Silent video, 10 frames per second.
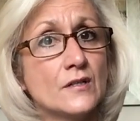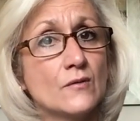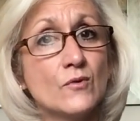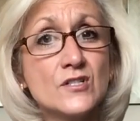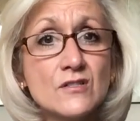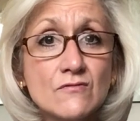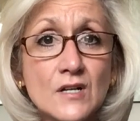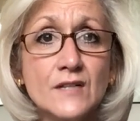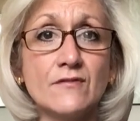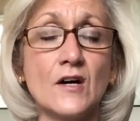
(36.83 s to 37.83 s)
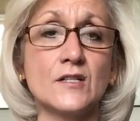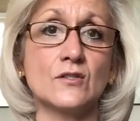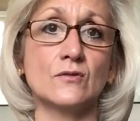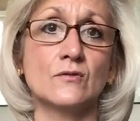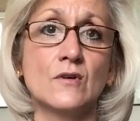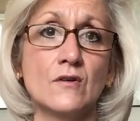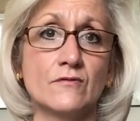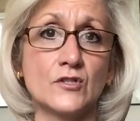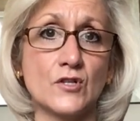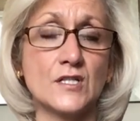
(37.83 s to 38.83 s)
which is really vital
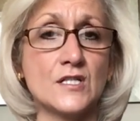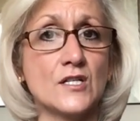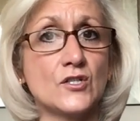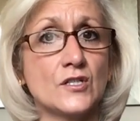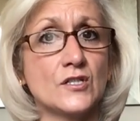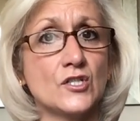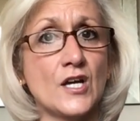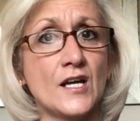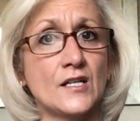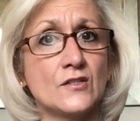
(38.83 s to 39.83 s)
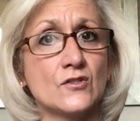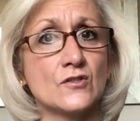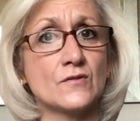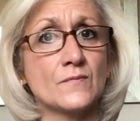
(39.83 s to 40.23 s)
for transition and change.